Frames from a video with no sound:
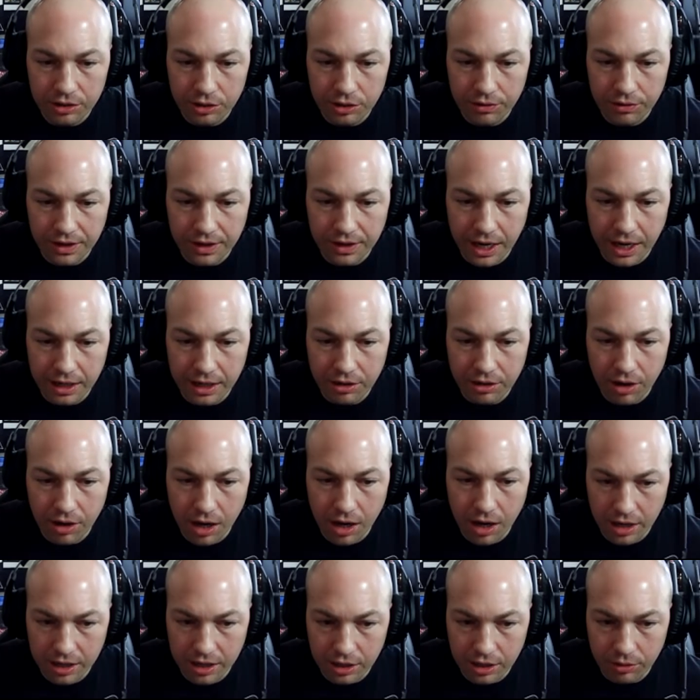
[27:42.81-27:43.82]
you've got your
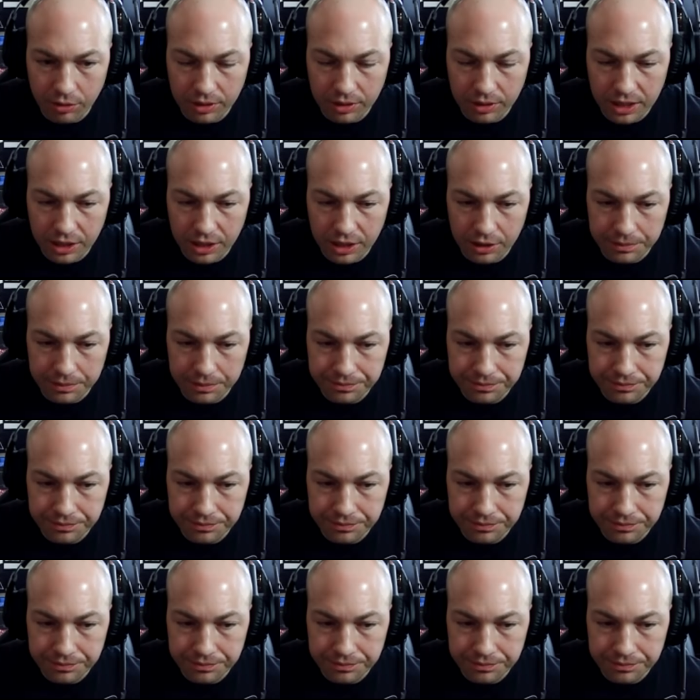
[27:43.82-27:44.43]
audio here.